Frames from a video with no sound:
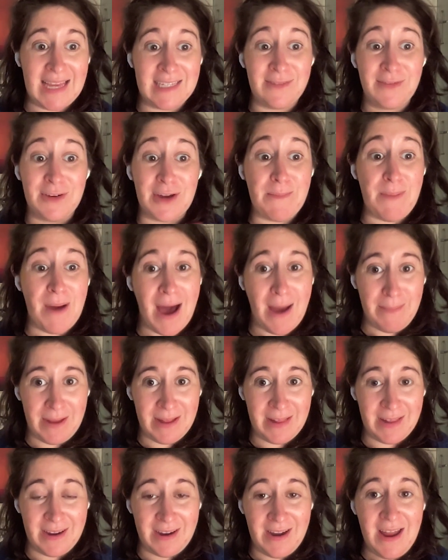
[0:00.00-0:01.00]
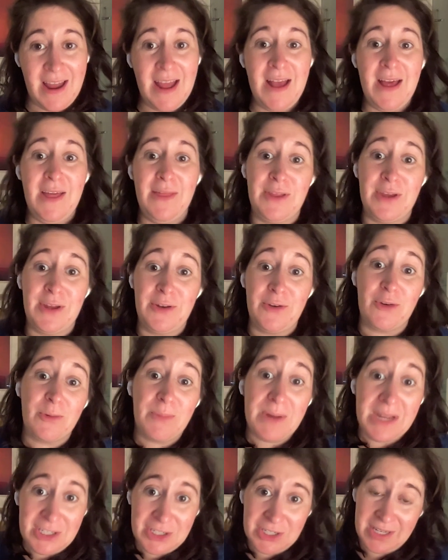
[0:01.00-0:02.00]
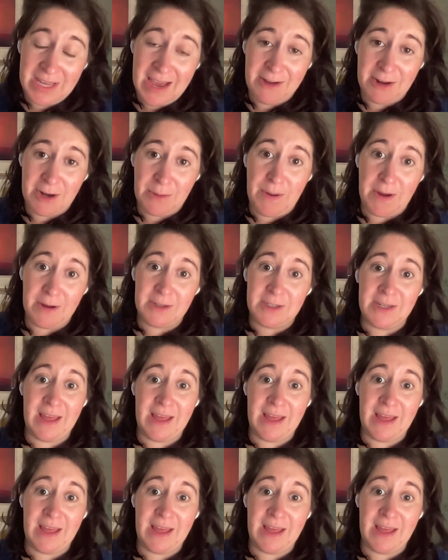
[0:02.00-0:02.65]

is very popular. The Norwegian counterpart